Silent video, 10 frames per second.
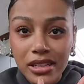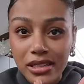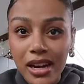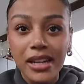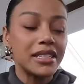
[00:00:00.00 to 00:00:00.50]
this
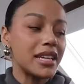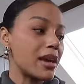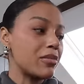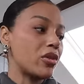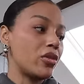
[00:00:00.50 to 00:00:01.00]
dining
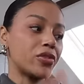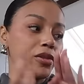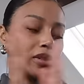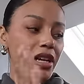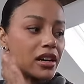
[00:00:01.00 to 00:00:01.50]
table
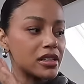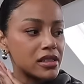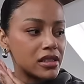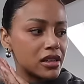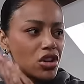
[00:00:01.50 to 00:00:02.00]
from Dusk